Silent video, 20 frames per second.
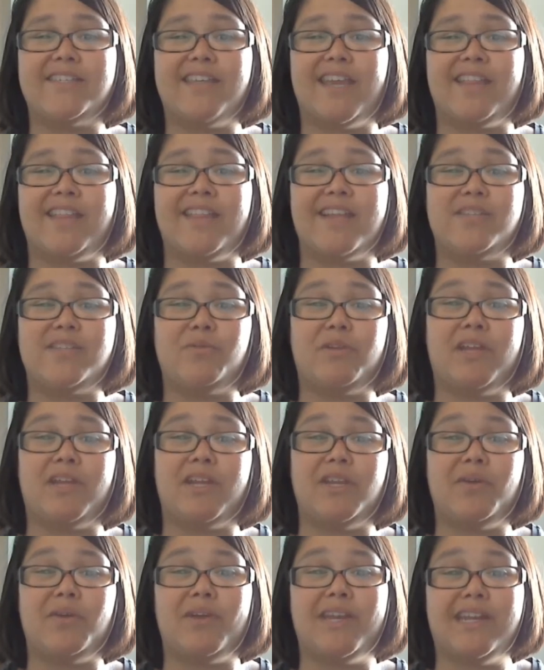and that's when I
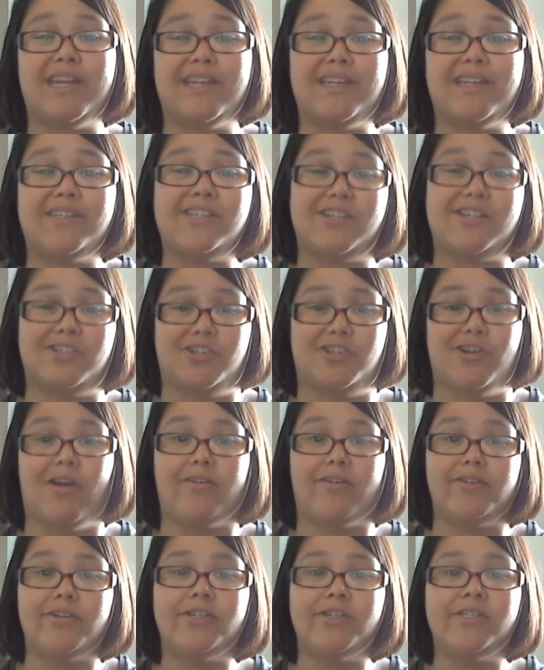knew I needed to change
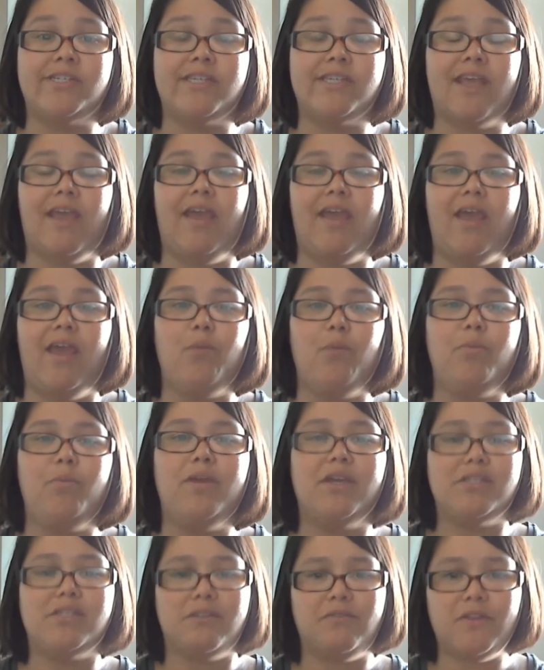doctors.
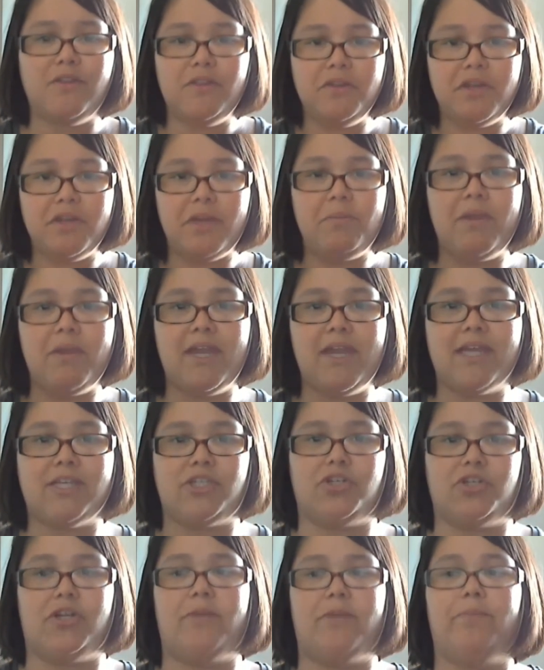Because if you look at my
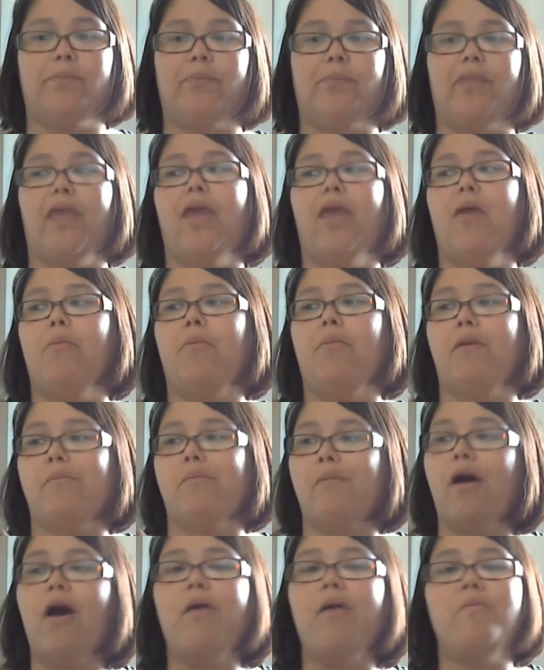history, my
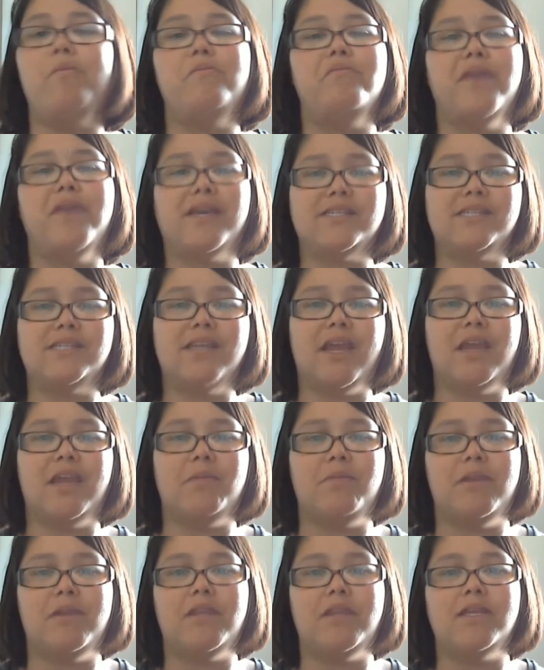mom has
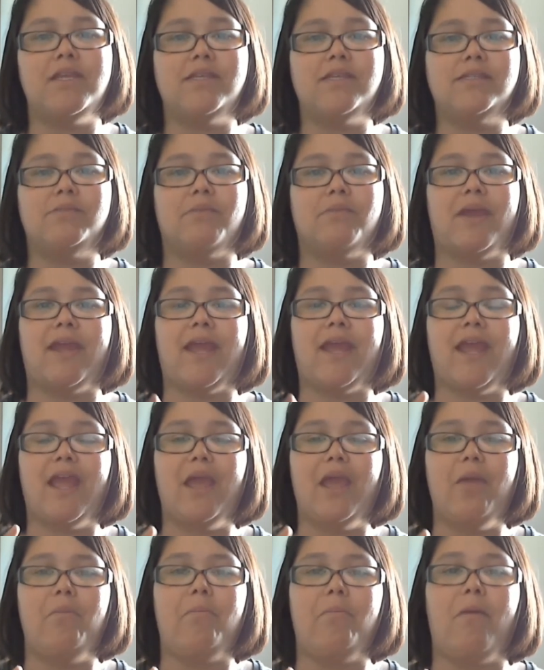diabetes,
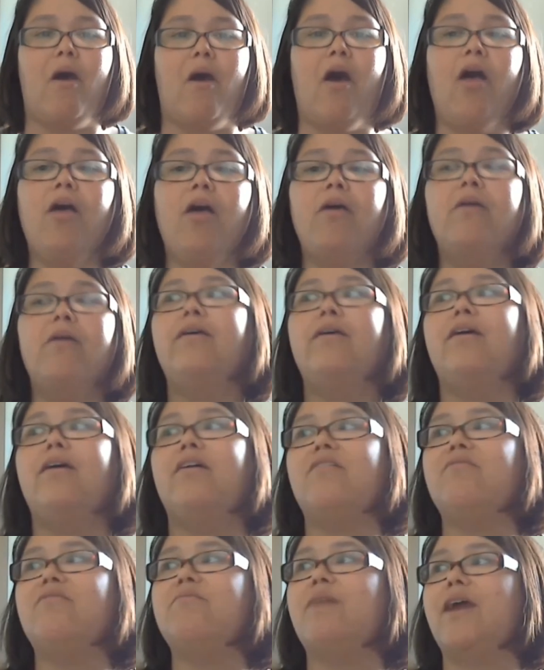all
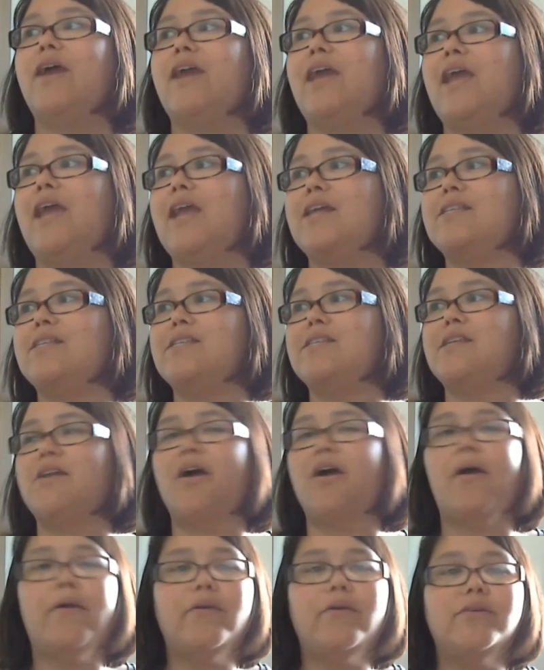of my aunts and
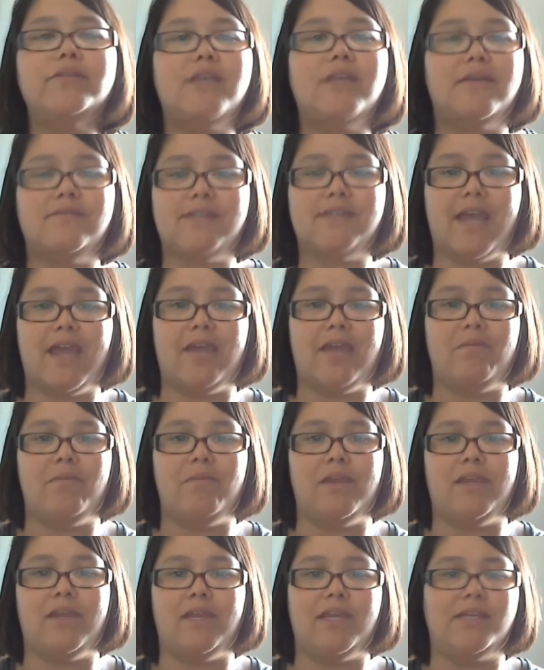uncles have
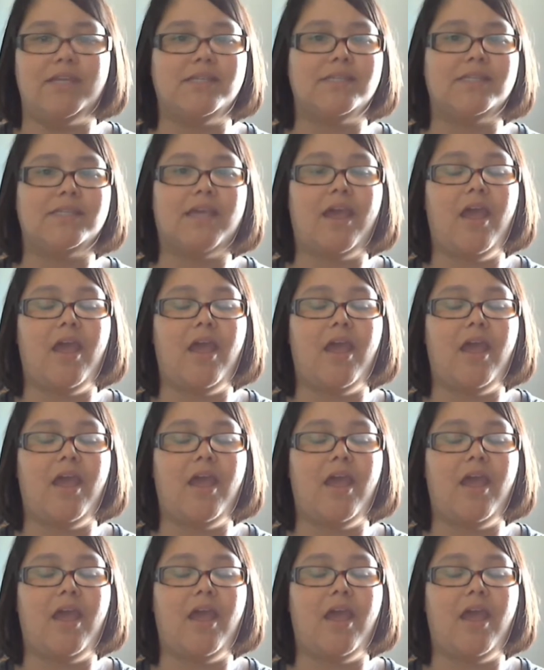diabetes,